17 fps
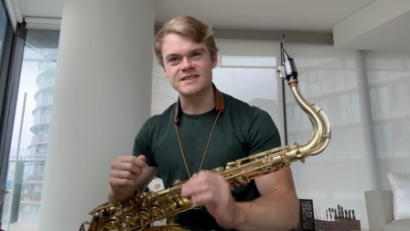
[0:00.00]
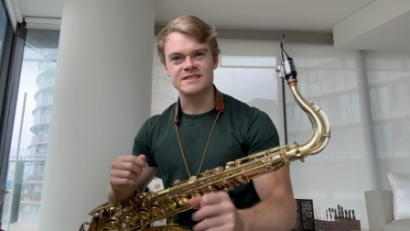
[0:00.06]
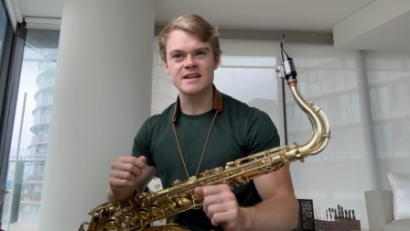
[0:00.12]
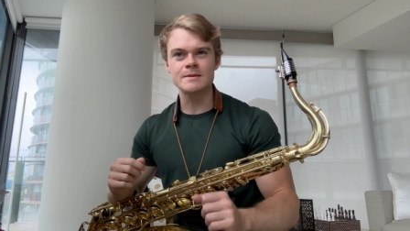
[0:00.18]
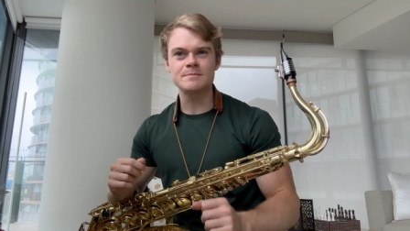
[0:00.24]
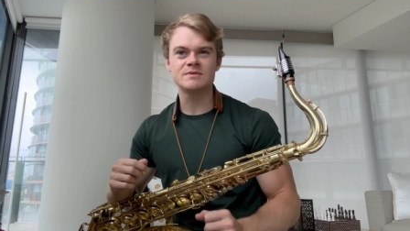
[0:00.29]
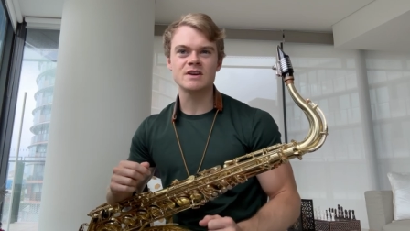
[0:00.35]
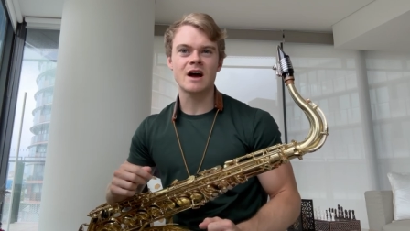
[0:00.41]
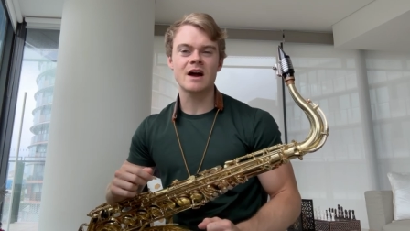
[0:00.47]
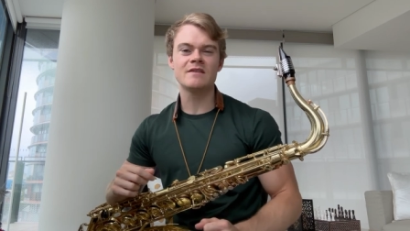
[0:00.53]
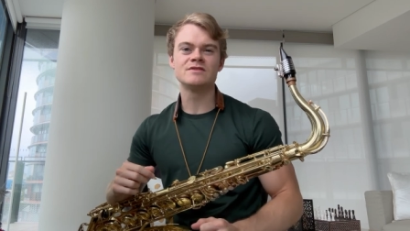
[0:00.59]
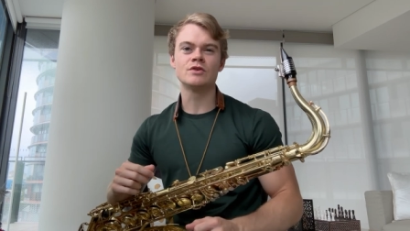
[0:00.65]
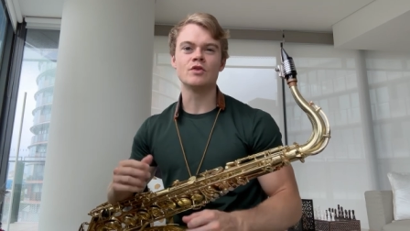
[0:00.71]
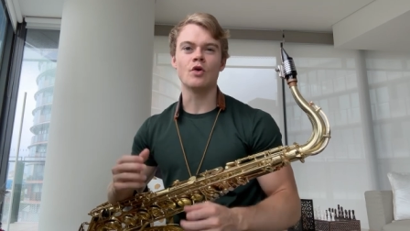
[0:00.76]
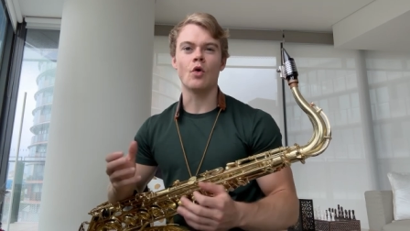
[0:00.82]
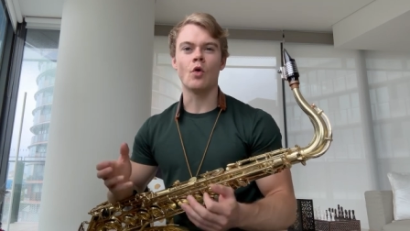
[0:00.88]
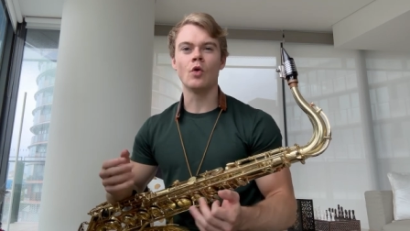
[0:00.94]
deep dives
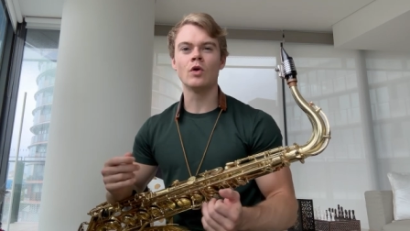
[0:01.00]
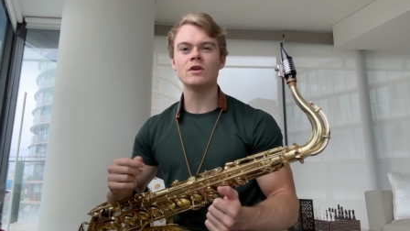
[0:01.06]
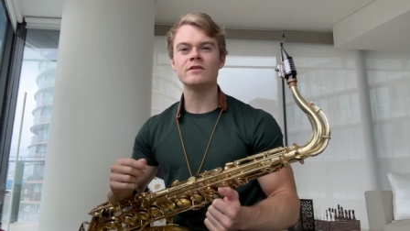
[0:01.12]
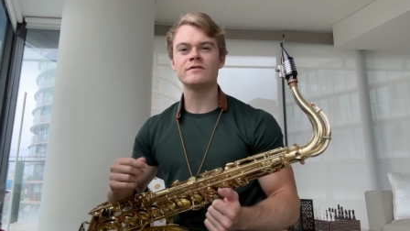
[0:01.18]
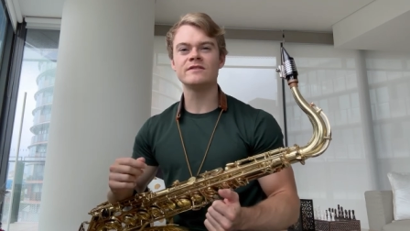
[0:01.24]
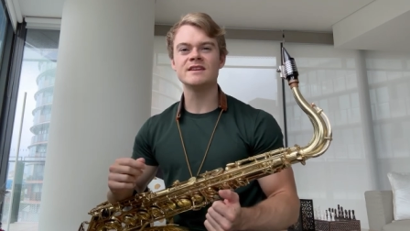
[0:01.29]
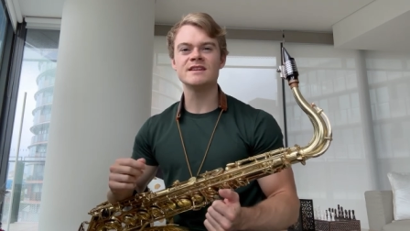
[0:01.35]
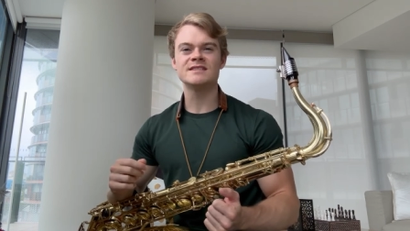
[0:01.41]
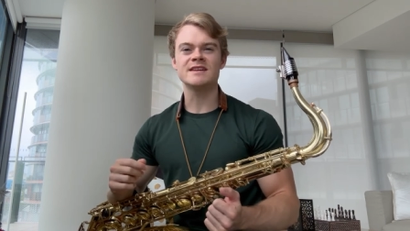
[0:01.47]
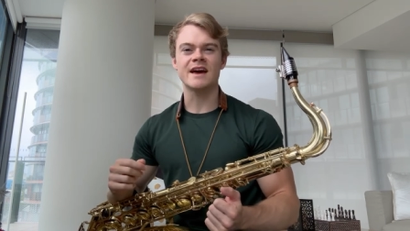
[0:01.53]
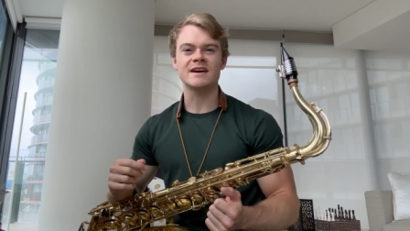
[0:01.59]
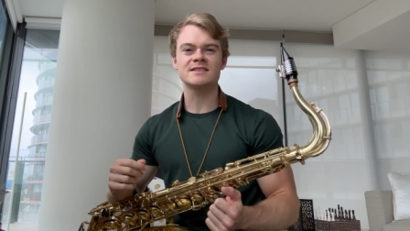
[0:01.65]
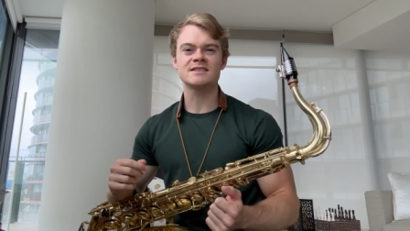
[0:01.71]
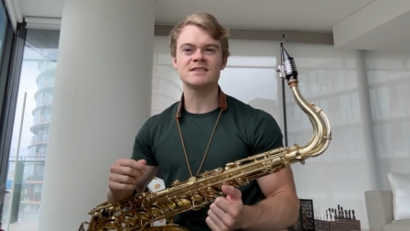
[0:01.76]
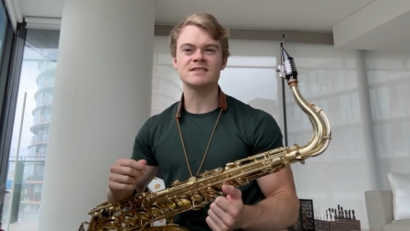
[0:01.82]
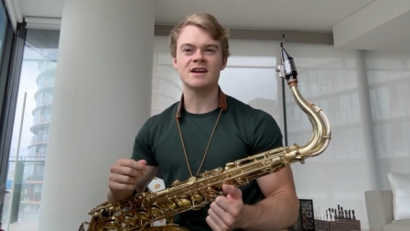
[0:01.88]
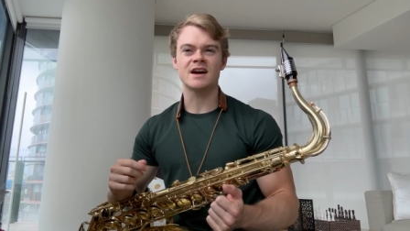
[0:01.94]
on all of these
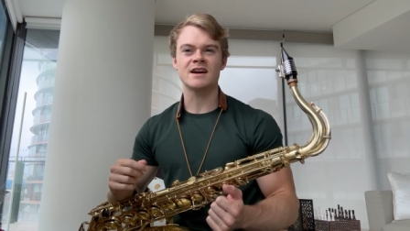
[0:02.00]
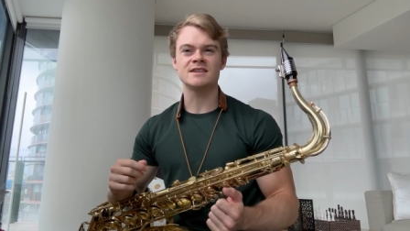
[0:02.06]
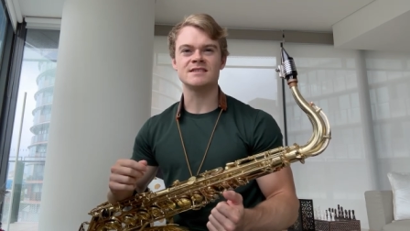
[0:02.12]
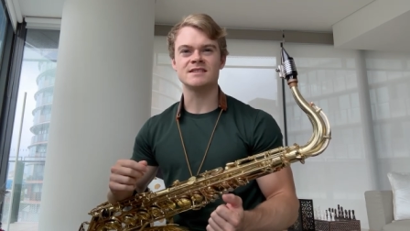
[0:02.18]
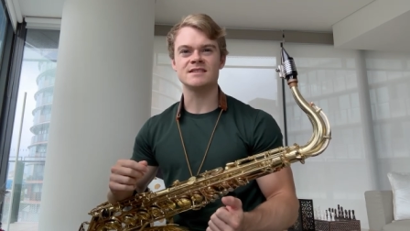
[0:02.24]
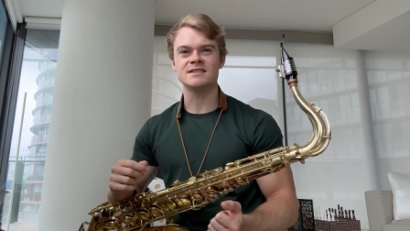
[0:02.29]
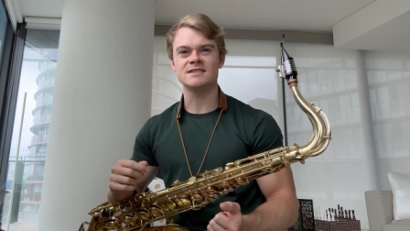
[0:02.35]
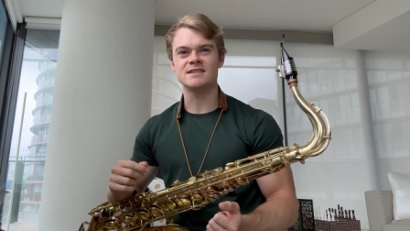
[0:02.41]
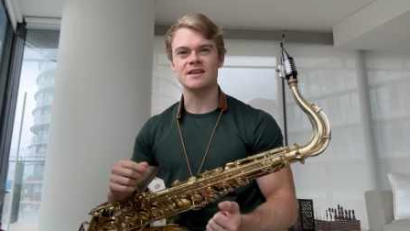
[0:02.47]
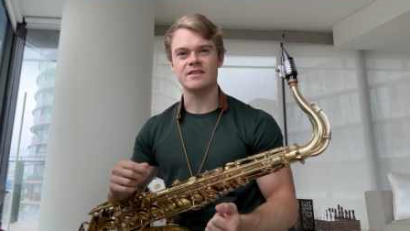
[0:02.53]
exercises